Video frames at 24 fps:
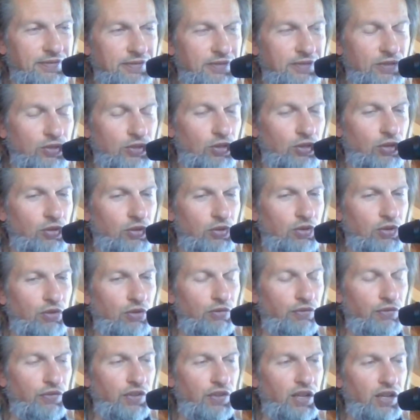So you
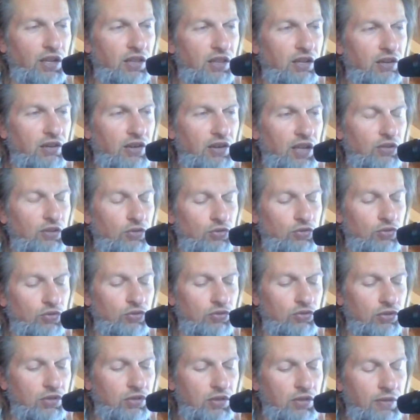feel the gratitude.
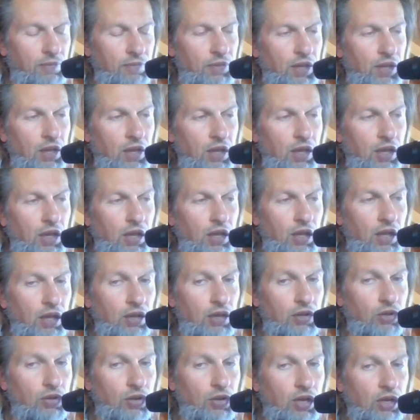
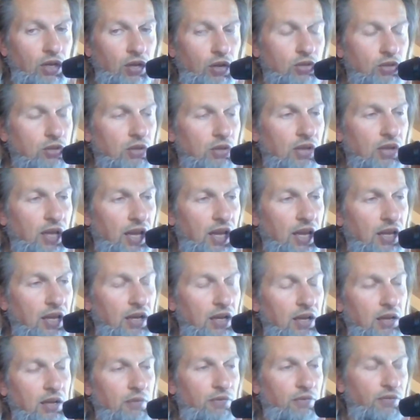You can also
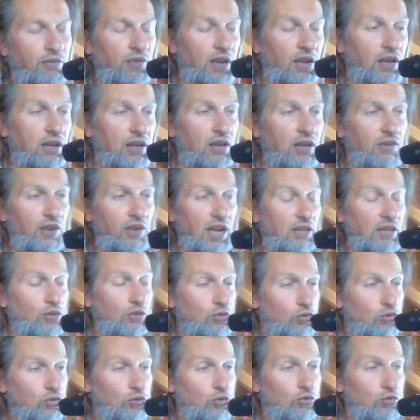feel
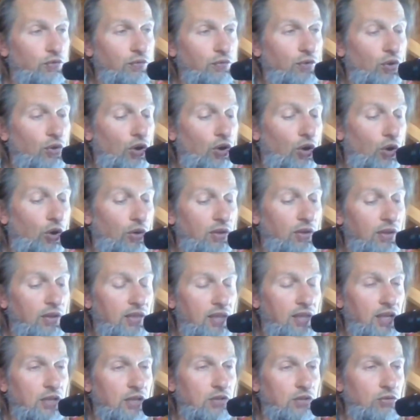gratitude for all the
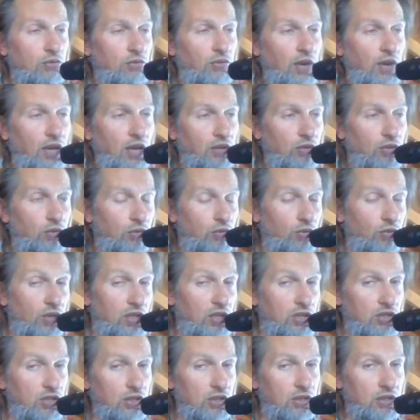things you write you
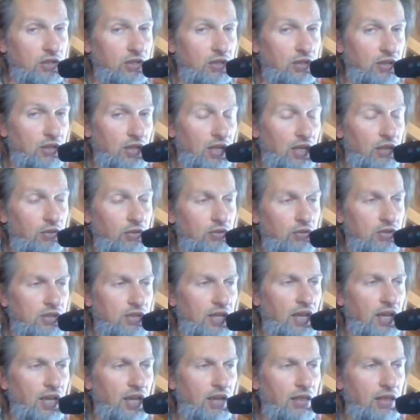wish, and you
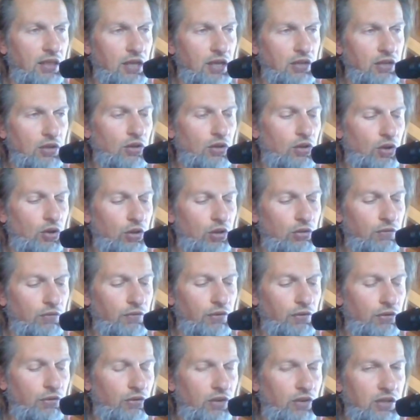say, thank you God
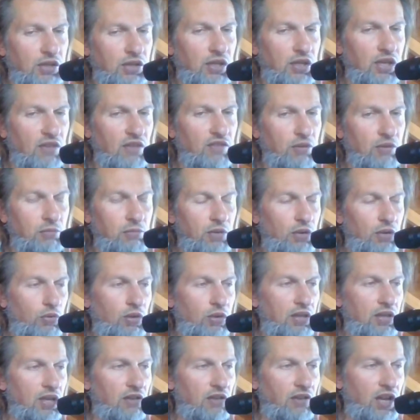for already giving me
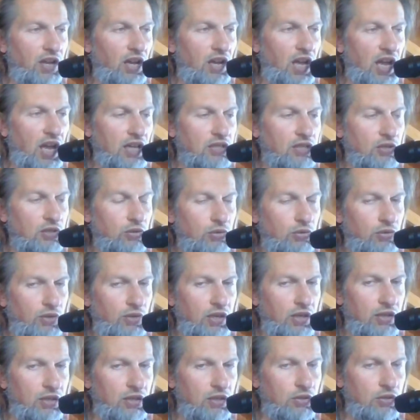what I asked
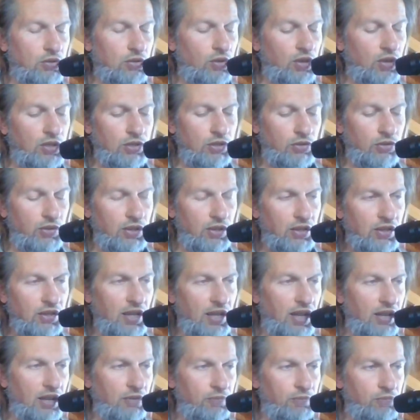already. So it's already
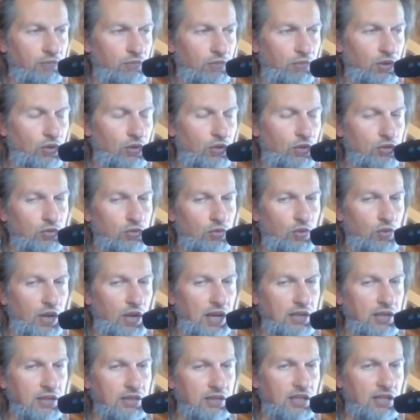done. Because when we
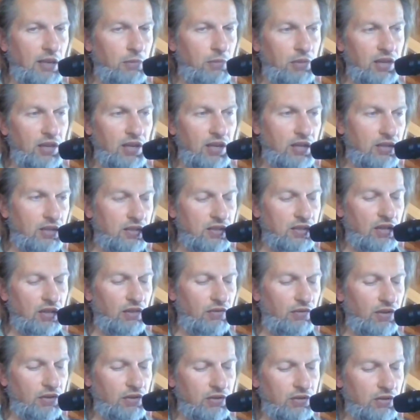ask something, it is
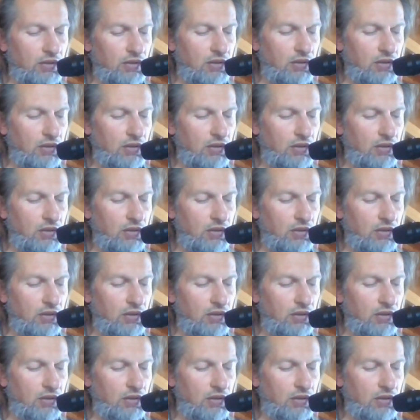given.